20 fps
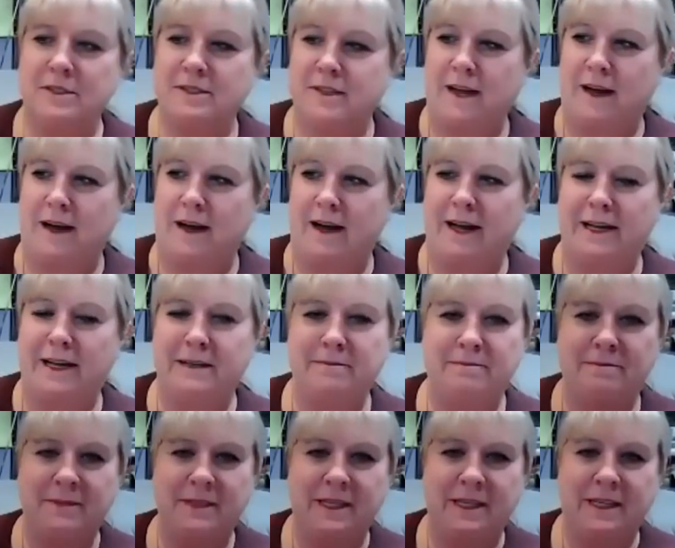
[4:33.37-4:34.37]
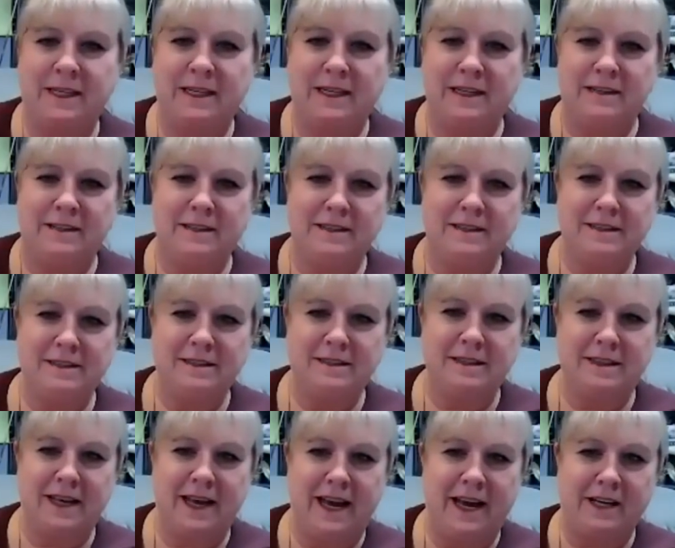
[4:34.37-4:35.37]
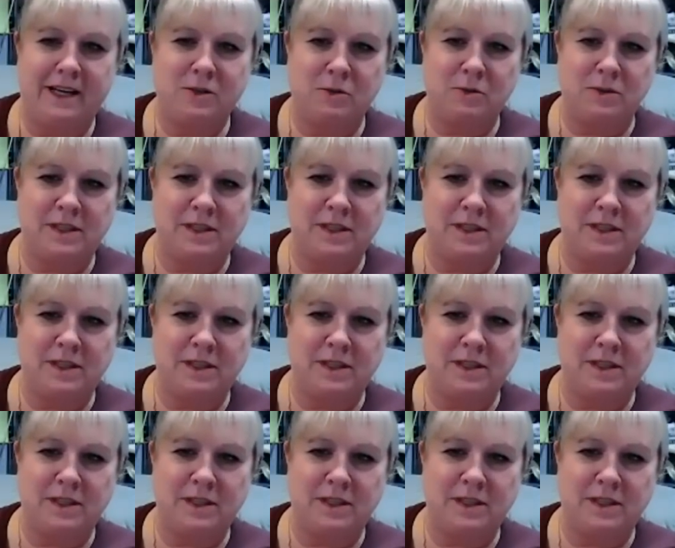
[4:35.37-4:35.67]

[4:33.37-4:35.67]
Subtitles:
sign. This isn't the actual